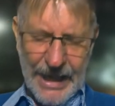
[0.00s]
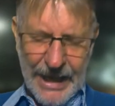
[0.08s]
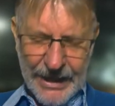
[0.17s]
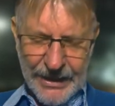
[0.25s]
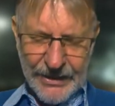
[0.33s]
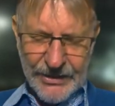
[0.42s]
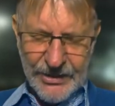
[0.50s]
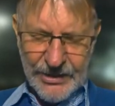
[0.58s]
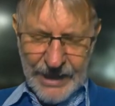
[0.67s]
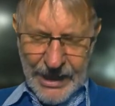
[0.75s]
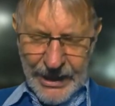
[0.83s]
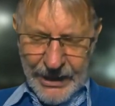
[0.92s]
And it's
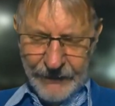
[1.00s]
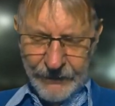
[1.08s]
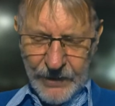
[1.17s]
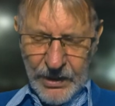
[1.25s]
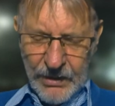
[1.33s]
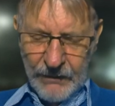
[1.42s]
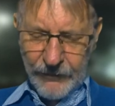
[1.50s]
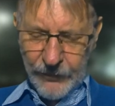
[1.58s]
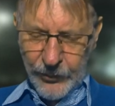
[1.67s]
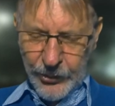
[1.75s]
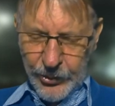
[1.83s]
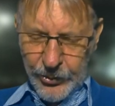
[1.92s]
time
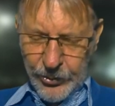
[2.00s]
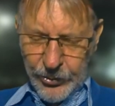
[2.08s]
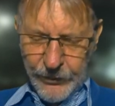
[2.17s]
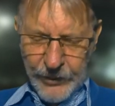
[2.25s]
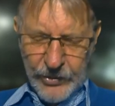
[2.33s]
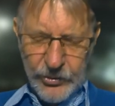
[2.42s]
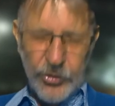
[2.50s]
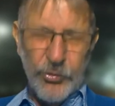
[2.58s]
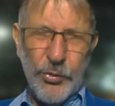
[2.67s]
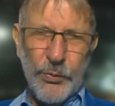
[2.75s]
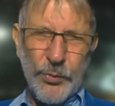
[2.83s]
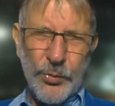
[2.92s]
for you to
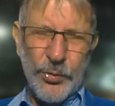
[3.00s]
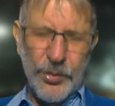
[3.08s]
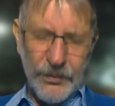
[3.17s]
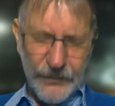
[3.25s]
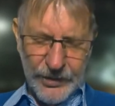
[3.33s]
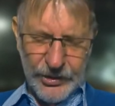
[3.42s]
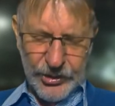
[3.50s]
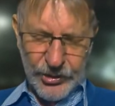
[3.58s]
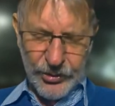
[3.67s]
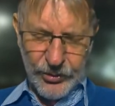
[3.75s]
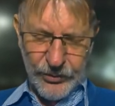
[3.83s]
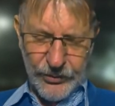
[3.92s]
remove the
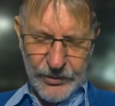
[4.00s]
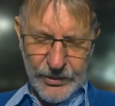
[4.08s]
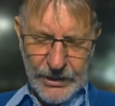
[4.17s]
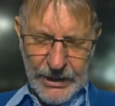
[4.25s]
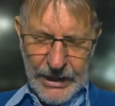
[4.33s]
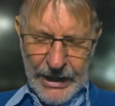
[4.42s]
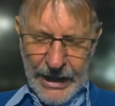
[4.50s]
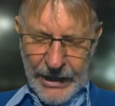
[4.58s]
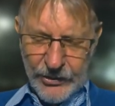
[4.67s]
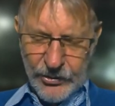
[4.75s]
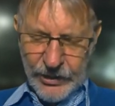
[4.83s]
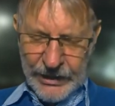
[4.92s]
shoes
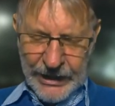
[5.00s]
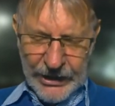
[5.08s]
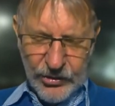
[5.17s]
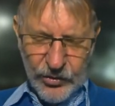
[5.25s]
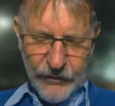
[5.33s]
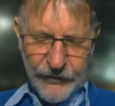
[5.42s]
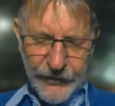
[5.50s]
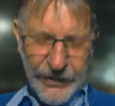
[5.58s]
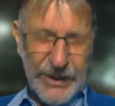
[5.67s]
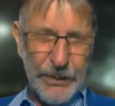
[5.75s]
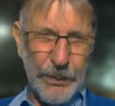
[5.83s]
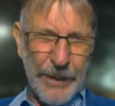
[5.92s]
and to get your
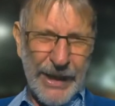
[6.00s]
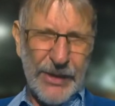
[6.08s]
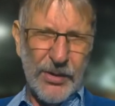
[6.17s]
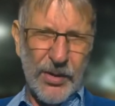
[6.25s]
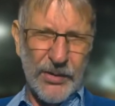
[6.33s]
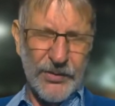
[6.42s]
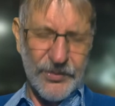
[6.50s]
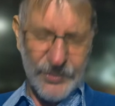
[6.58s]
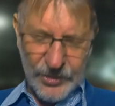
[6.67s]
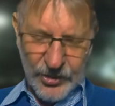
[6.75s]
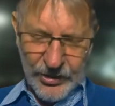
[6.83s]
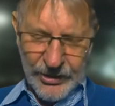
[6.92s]
feet back on
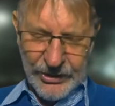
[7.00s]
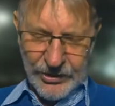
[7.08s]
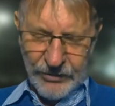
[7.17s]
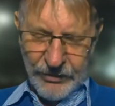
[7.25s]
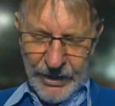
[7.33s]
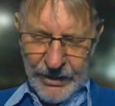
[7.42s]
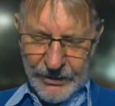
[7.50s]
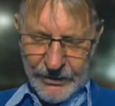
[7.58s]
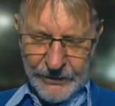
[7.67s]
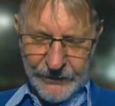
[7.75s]
solid ground.